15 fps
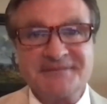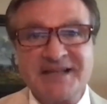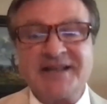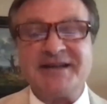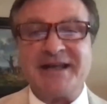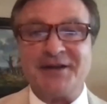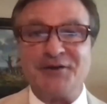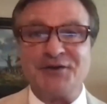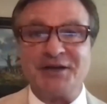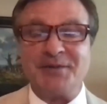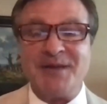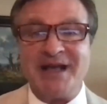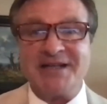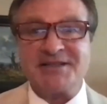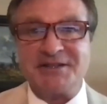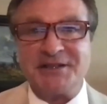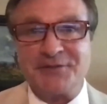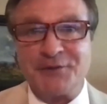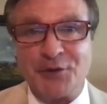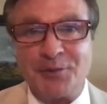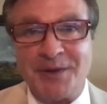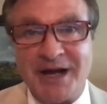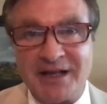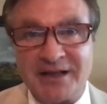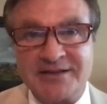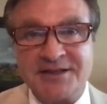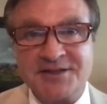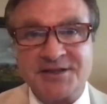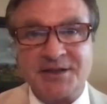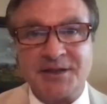Now, you can imagine if you're a
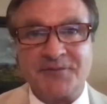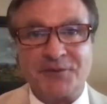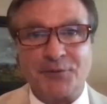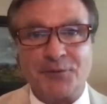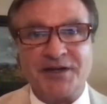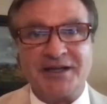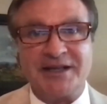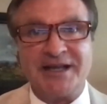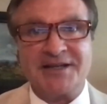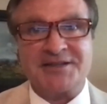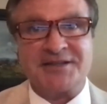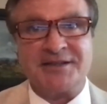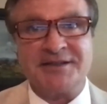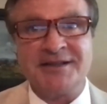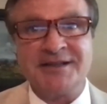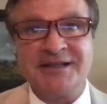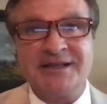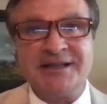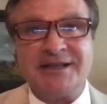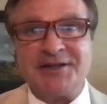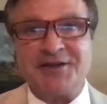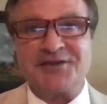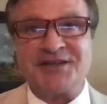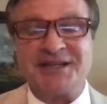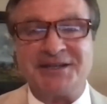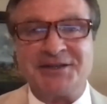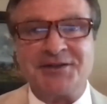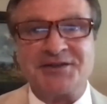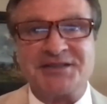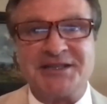politician up for re-election and you're thinking
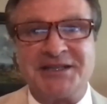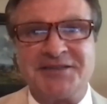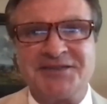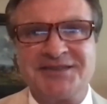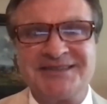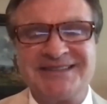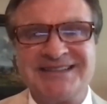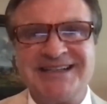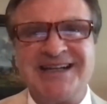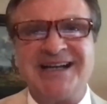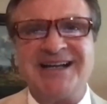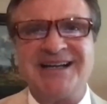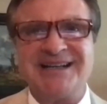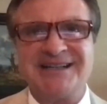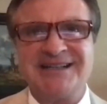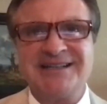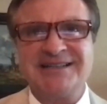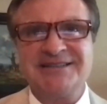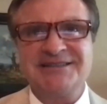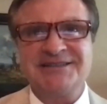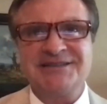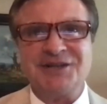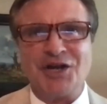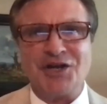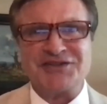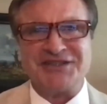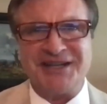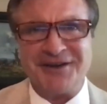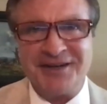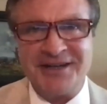to yourself,
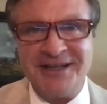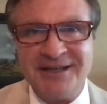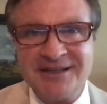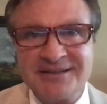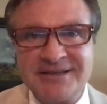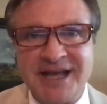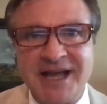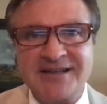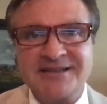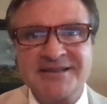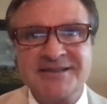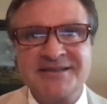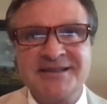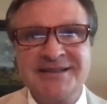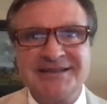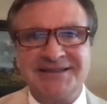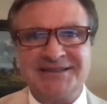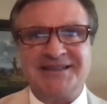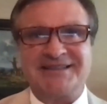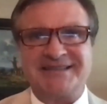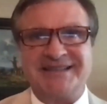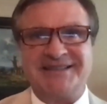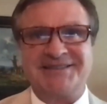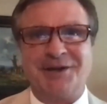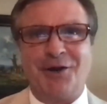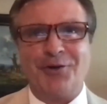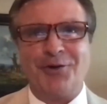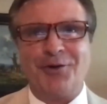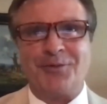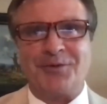austerity, taxes, that sounds
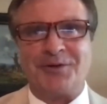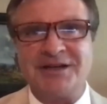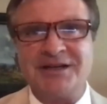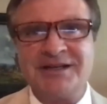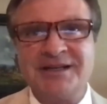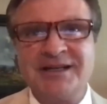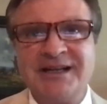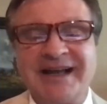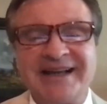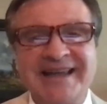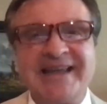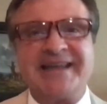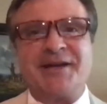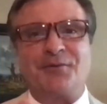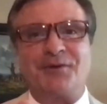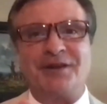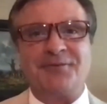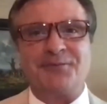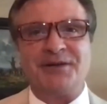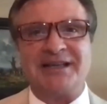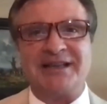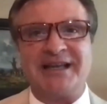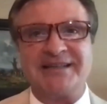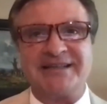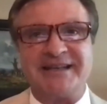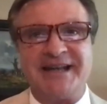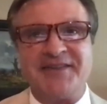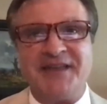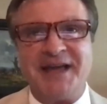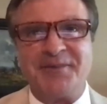horrible. I can't get re-elected
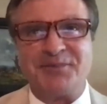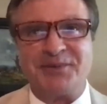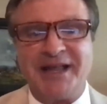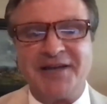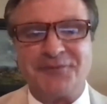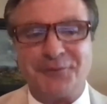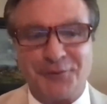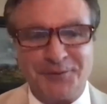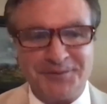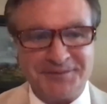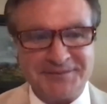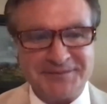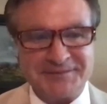on that platform.